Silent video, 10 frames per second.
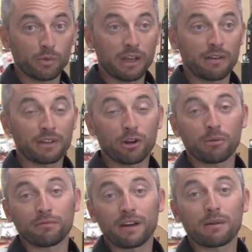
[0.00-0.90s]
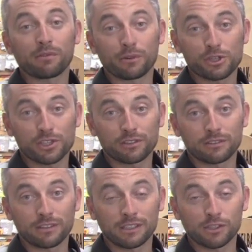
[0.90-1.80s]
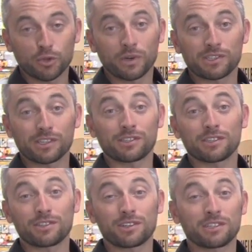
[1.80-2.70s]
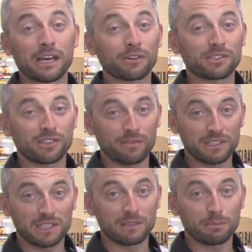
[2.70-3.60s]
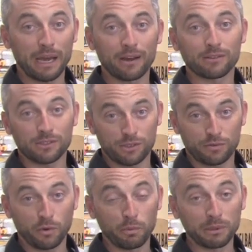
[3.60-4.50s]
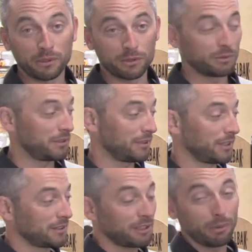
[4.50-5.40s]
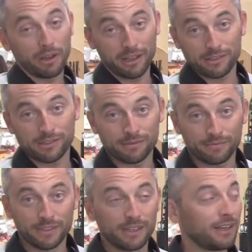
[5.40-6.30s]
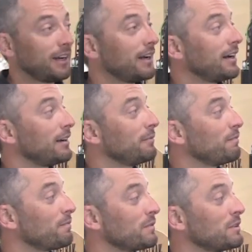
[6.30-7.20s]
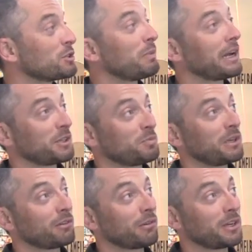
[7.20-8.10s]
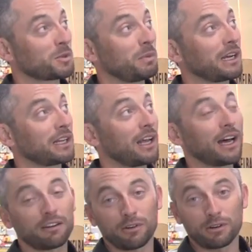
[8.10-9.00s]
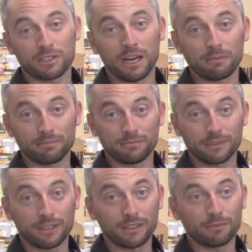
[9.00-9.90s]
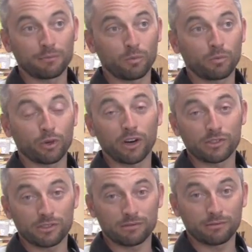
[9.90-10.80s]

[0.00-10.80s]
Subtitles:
We have a carbon fiber version and the 26 inch is down to 17 pounds full build with double X. This bike is being raced by a lot of our top cross